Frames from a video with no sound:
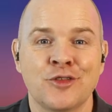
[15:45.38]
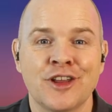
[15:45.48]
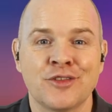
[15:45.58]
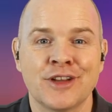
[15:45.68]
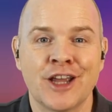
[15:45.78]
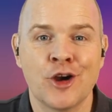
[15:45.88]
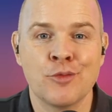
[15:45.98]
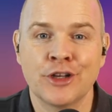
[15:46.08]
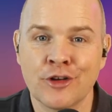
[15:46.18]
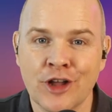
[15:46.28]
all for this
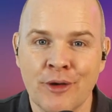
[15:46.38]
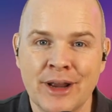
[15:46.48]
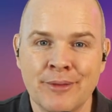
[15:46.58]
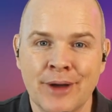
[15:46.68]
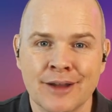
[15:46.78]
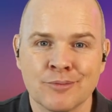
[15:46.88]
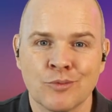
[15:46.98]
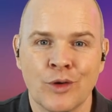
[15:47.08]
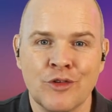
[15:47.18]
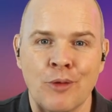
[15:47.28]
video, but don't go anywhere.
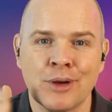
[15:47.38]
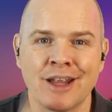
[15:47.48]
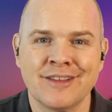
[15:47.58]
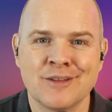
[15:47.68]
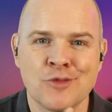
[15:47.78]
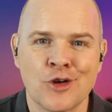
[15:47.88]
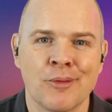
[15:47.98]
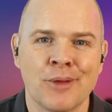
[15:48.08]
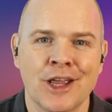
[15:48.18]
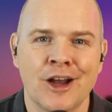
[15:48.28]
We've got plenty more
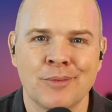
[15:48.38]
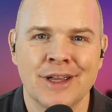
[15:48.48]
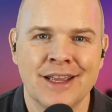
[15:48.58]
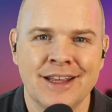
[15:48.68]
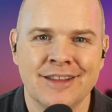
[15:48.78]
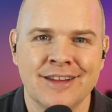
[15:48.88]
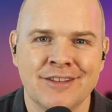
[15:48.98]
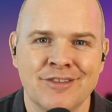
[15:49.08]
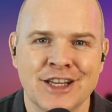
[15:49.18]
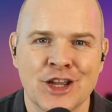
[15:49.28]
coming up in
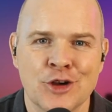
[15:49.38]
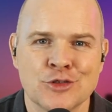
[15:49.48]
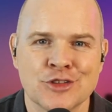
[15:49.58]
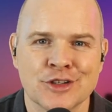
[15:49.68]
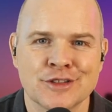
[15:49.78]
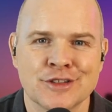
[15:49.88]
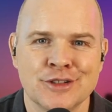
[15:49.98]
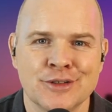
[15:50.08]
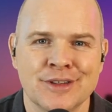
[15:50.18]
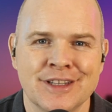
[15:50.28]
the videos just
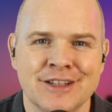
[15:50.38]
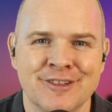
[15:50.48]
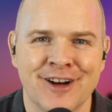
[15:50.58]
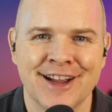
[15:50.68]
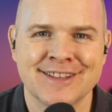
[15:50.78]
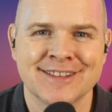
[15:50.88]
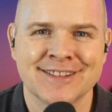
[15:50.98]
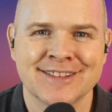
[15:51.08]
to the right.